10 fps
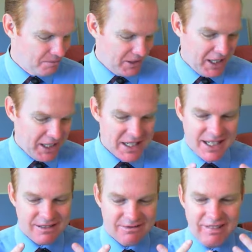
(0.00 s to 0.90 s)
he
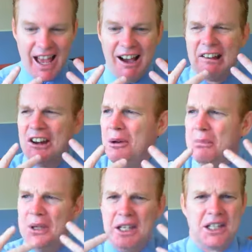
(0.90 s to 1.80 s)
just, how can I
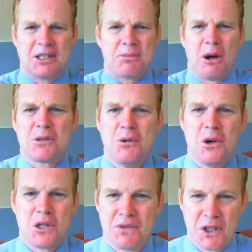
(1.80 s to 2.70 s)
be a
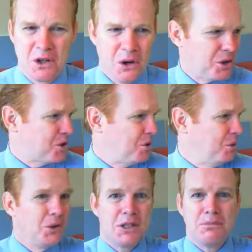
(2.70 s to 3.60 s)
spokesperson for God to
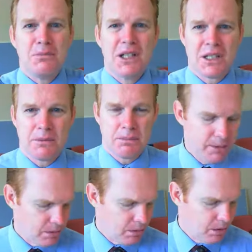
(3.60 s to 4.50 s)
all these millions of
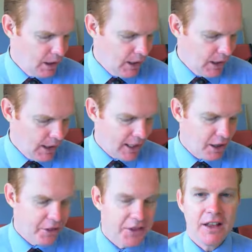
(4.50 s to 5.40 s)
people? And I
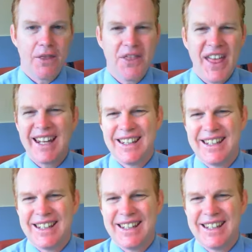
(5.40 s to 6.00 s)
think that